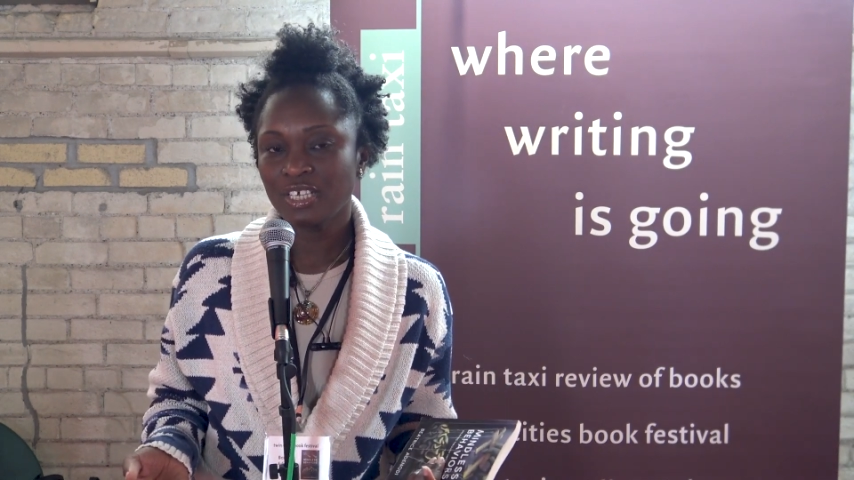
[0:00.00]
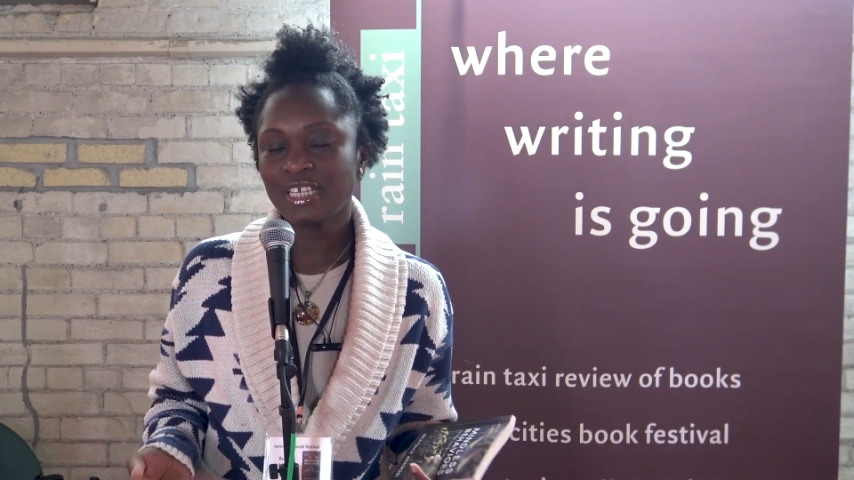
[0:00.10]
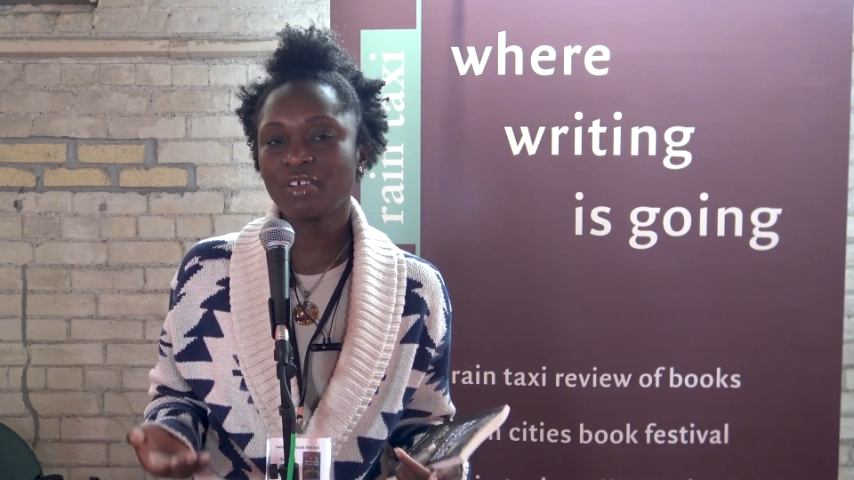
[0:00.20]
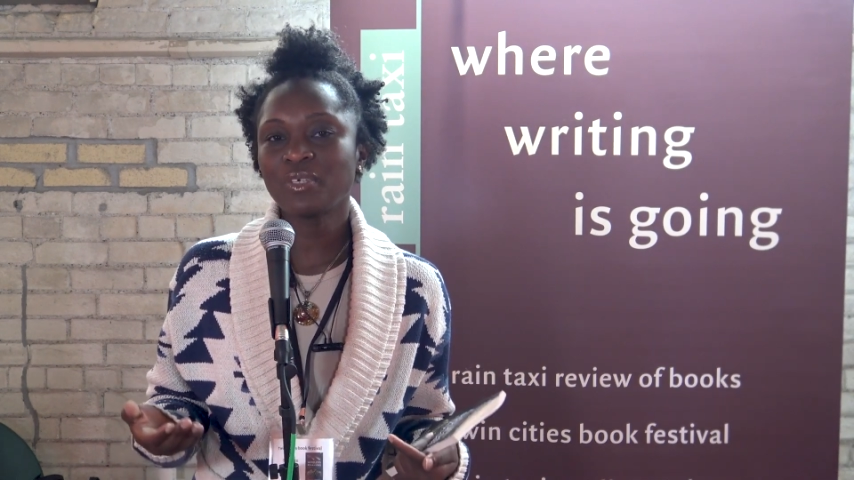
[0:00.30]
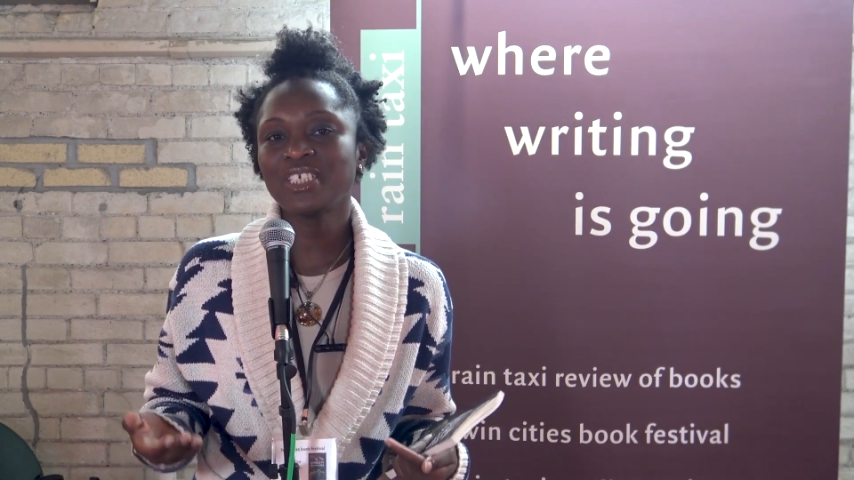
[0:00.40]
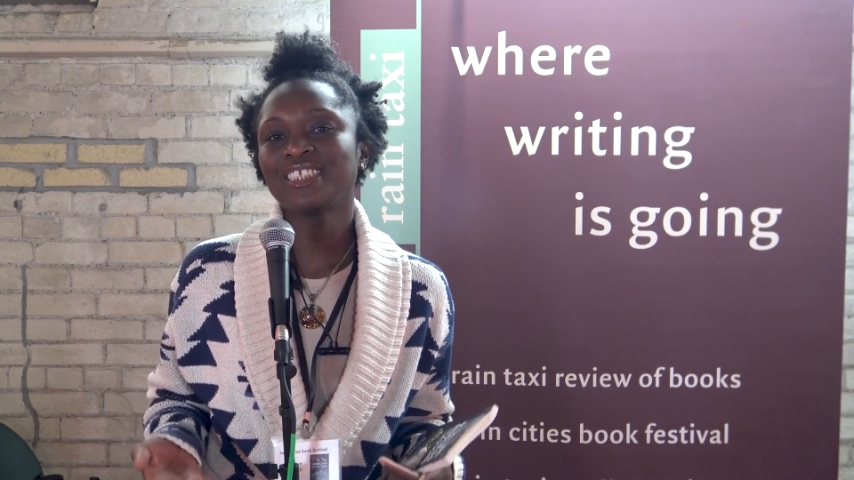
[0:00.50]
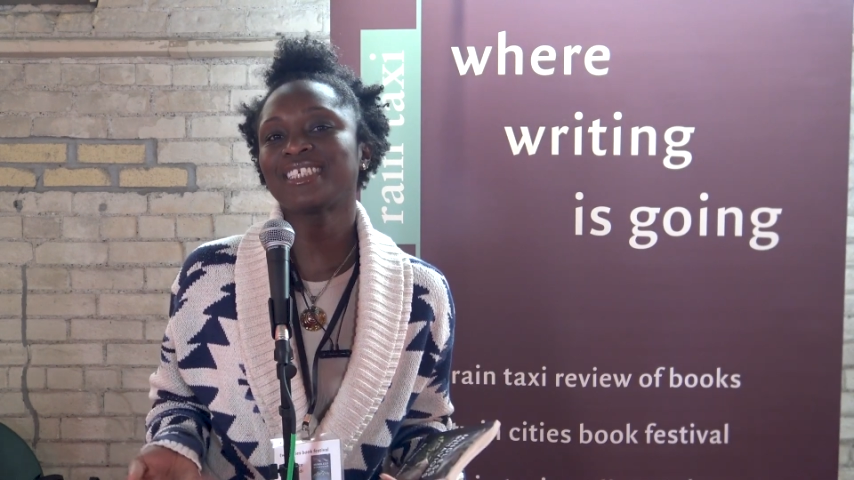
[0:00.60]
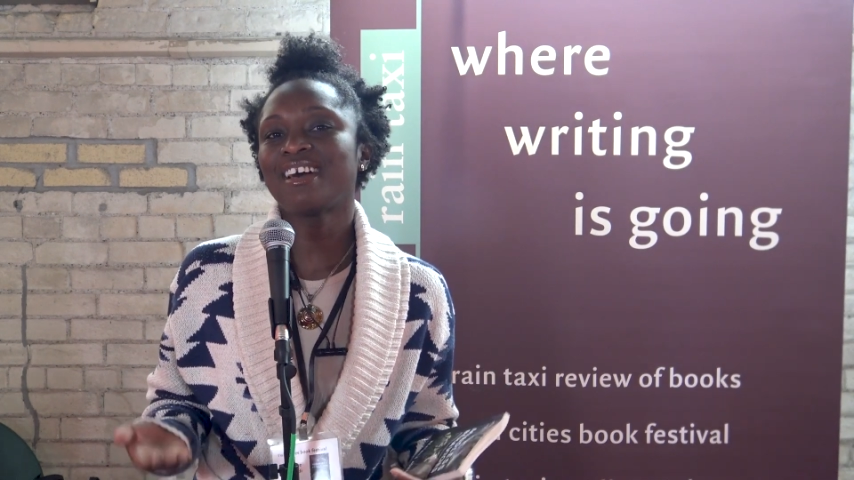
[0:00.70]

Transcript: that we need to